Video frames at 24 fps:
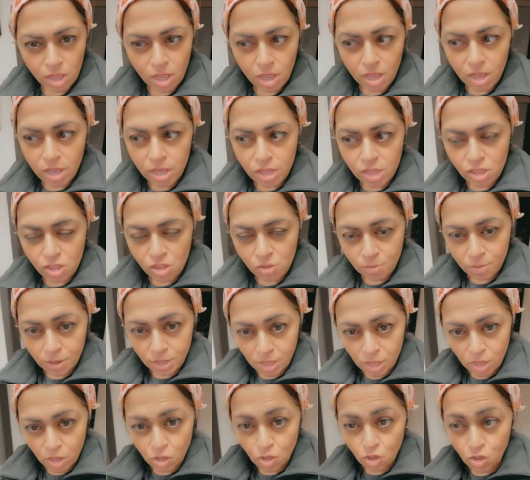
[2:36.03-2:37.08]

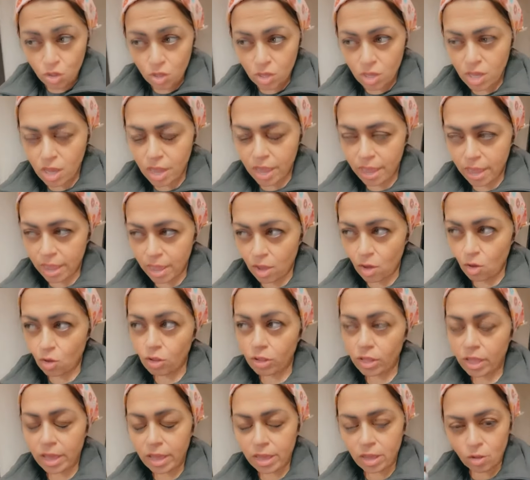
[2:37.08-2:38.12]
spinach, kale.
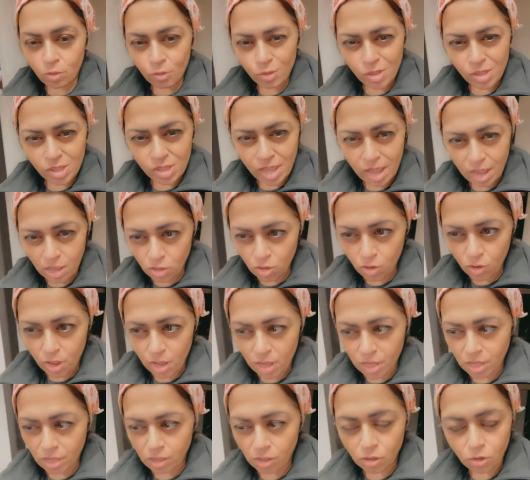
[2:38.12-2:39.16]
I always add
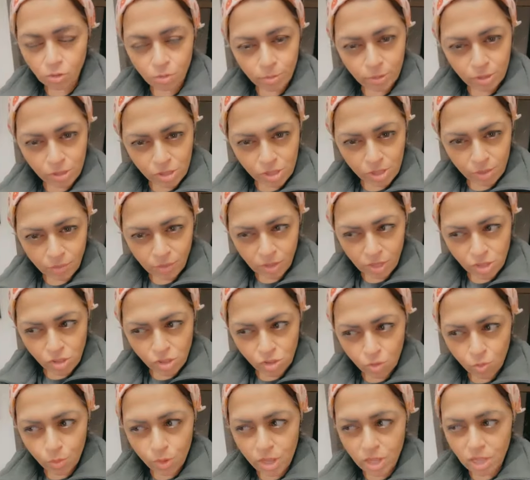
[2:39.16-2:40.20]
a little bit of something
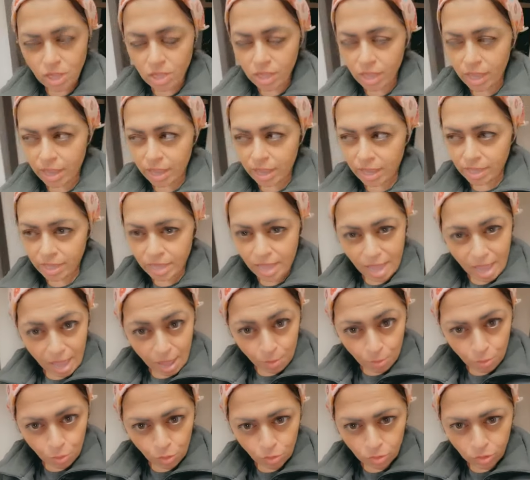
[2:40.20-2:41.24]
sweet, like an
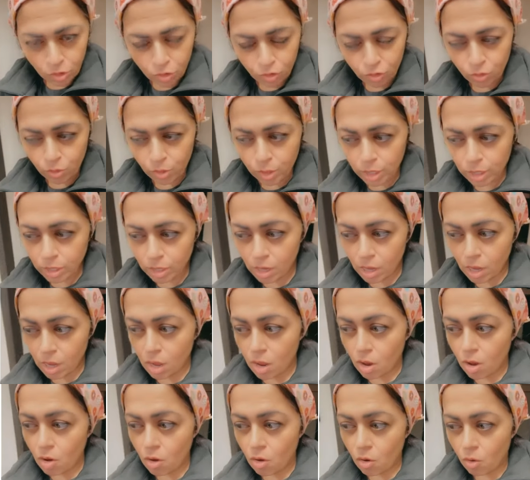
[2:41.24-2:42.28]
apple to it,
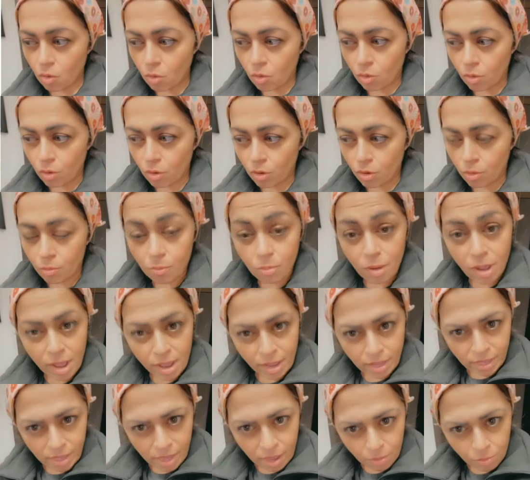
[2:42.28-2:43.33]
or
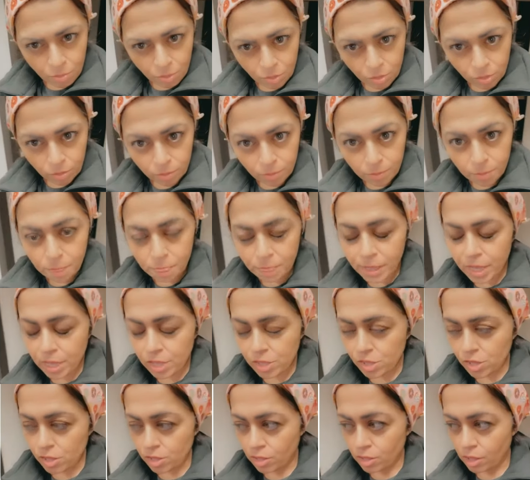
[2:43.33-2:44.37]
pineapple is
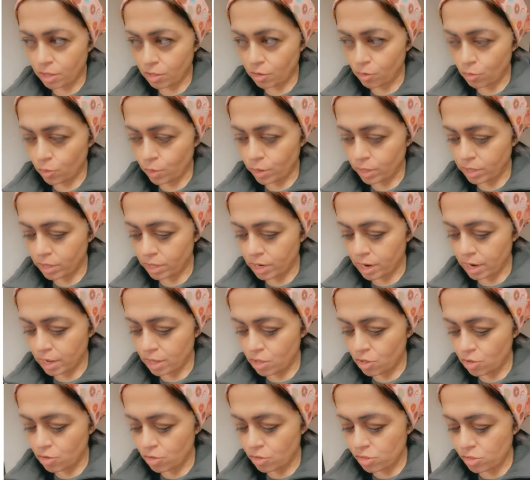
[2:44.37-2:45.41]
another one that I
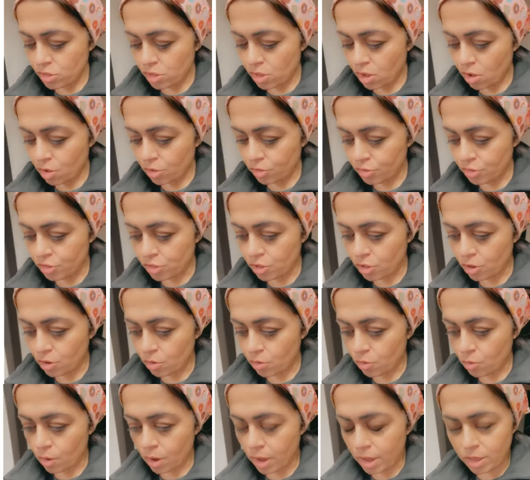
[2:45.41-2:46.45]
use.
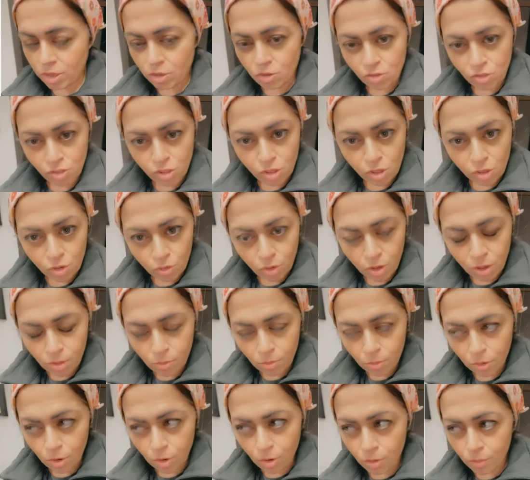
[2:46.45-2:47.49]
Also, I use
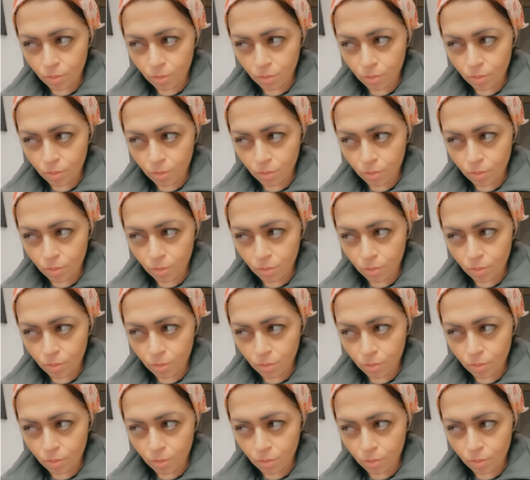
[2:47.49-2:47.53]
cucumber.